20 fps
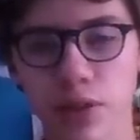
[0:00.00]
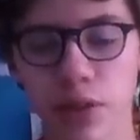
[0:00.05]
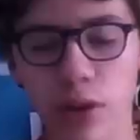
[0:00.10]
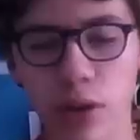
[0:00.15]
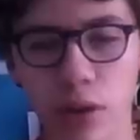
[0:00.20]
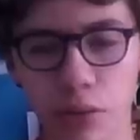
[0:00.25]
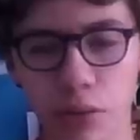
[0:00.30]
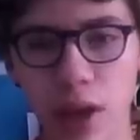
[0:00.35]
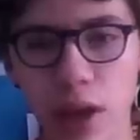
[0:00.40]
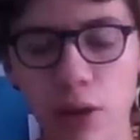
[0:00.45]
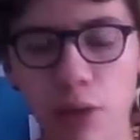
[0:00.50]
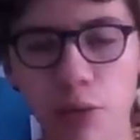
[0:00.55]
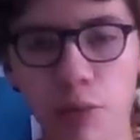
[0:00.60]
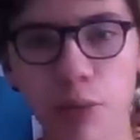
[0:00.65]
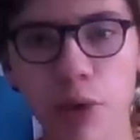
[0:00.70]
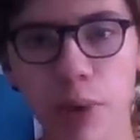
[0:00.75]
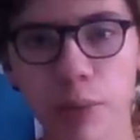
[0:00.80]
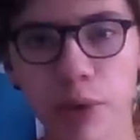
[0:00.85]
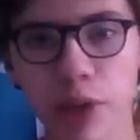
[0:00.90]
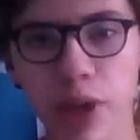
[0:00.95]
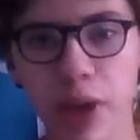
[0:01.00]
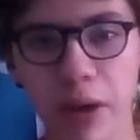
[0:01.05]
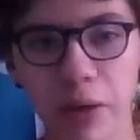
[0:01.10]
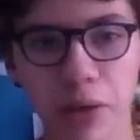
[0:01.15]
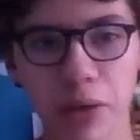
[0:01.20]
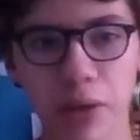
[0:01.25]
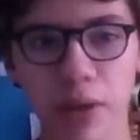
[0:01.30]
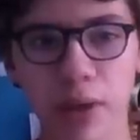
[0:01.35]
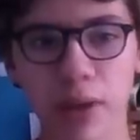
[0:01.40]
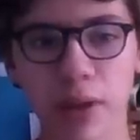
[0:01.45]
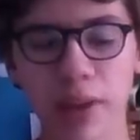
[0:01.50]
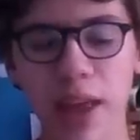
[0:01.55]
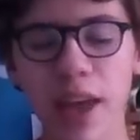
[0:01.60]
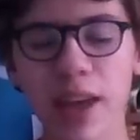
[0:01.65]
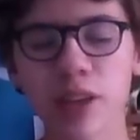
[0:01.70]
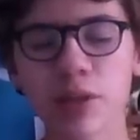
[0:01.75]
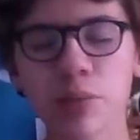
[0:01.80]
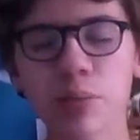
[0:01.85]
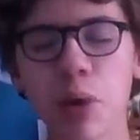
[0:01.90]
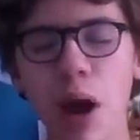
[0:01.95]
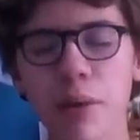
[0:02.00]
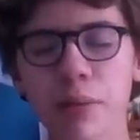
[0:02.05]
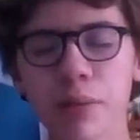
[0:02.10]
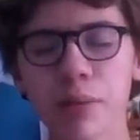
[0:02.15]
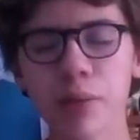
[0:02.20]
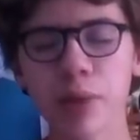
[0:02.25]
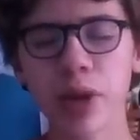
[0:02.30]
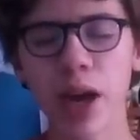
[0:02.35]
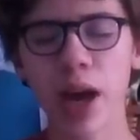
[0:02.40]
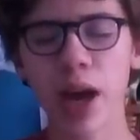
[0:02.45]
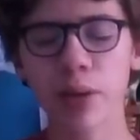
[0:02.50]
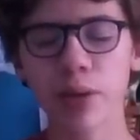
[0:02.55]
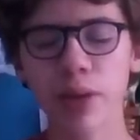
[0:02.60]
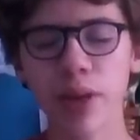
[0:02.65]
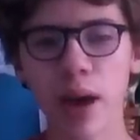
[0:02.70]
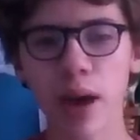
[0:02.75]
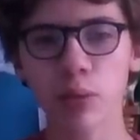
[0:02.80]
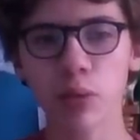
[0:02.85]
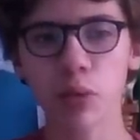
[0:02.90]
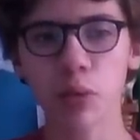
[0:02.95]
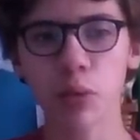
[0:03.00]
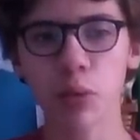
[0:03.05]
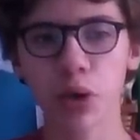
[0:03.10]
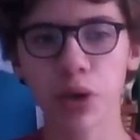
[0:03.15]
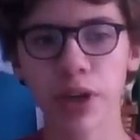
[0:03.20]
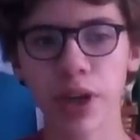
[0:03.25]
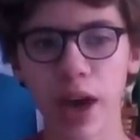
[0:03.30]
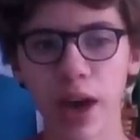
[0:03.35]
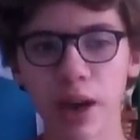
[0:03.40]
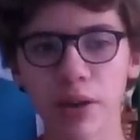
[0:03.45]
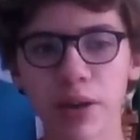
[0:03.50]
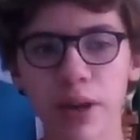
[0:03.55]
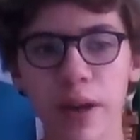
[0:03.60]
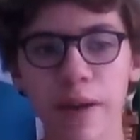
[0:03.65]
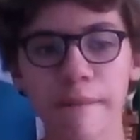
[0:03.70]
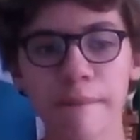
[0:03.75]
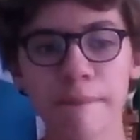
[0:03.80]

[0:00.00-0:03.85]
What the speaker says: So that is probably how that will work out.